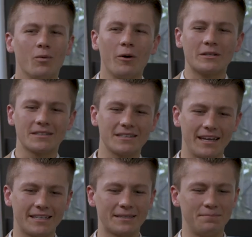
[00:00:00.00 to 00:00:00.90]
Well,
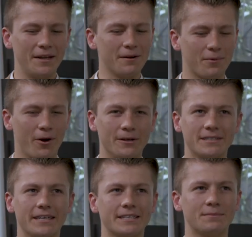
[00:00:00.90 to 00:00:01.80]
it's been a
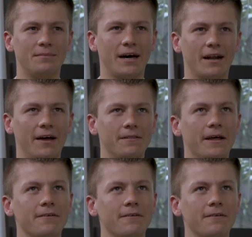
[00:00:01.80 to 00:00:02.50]
process, but I